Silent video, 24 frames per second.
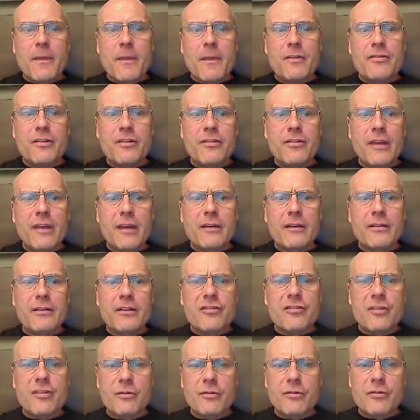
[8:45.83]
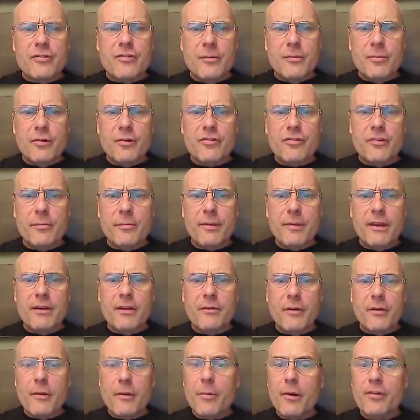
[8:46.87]
She said that she pushed
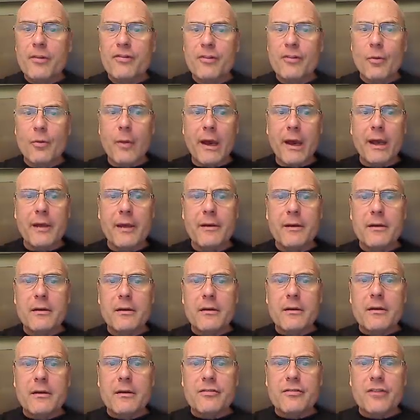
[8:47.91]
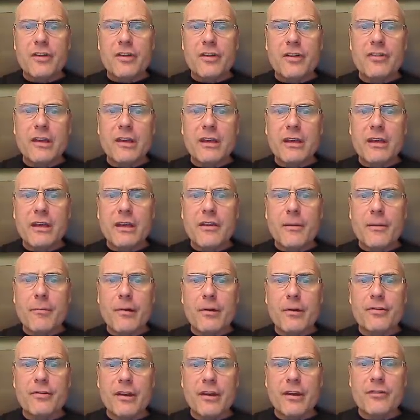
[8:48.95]
the person away, touching it in the
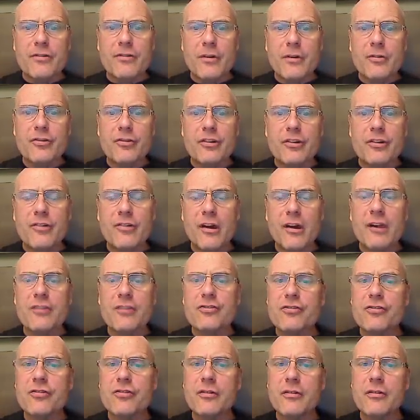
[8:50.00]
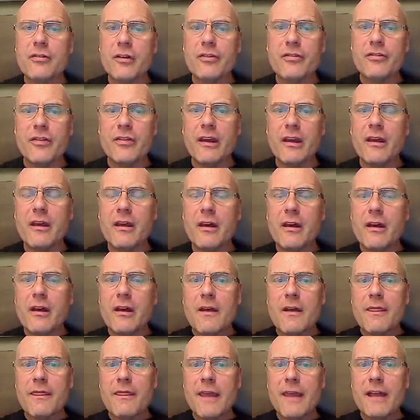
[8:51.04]
process. So she touched this thing
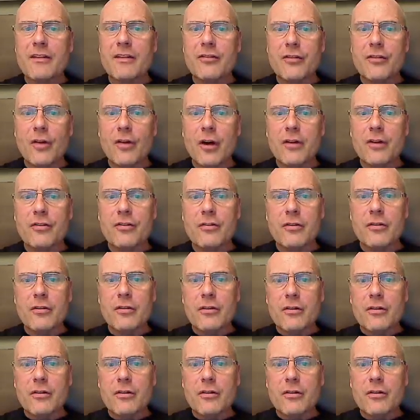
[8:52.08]
that's not